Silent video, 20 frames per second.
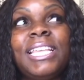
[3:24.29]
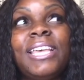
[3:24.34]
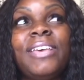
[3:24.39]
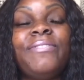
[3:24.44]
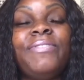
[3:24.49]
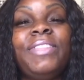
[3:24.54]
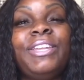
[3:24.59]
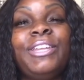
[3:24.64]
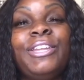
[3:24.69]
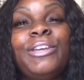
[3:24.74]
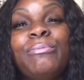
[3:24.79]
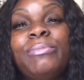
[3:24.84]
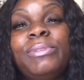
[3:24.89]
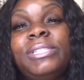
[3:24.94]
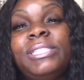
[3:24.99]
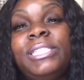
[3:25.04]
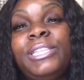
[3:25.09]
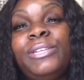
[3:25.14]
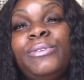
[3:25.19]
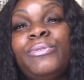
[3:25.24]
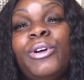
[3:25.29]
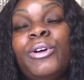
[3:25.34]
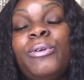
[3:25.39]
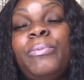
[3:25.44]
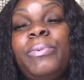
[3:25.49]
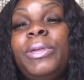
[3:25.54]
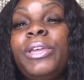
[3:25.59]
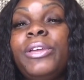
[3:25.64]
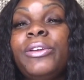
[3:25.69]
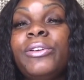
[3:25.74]
of the number zero
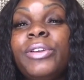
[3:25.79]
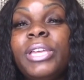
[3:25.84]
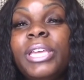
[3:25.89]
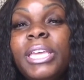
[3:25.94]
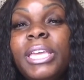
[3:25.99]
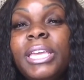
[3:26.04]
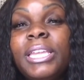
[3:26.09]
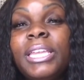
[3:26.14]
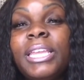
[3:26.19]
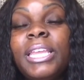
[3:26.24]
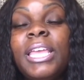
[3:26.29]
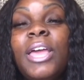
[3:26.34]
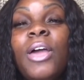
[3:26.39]
period.